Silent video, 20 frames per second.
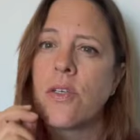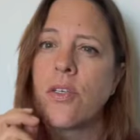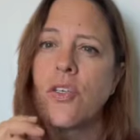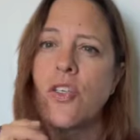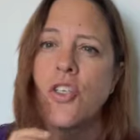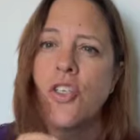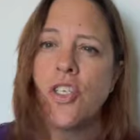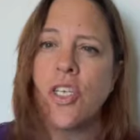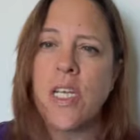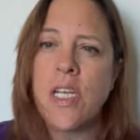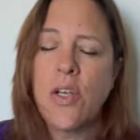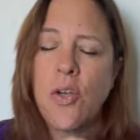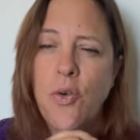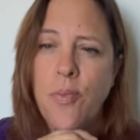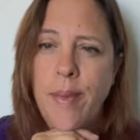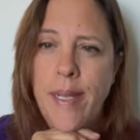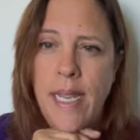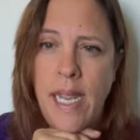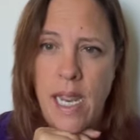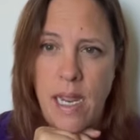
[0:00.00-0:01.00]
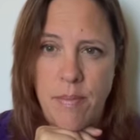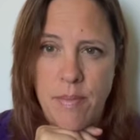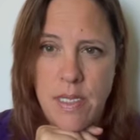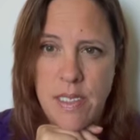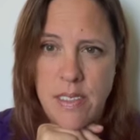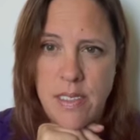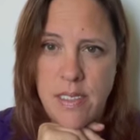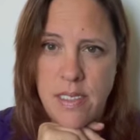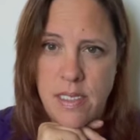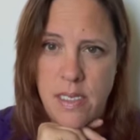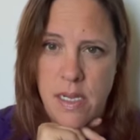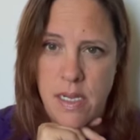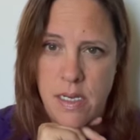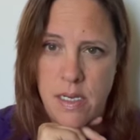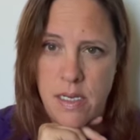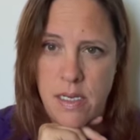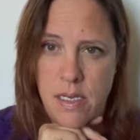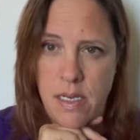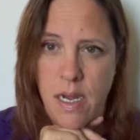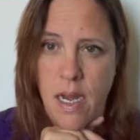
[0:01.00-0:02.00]
She Who Became the
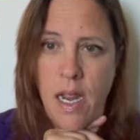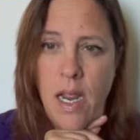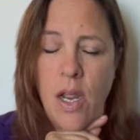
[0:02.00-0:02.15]
Sun,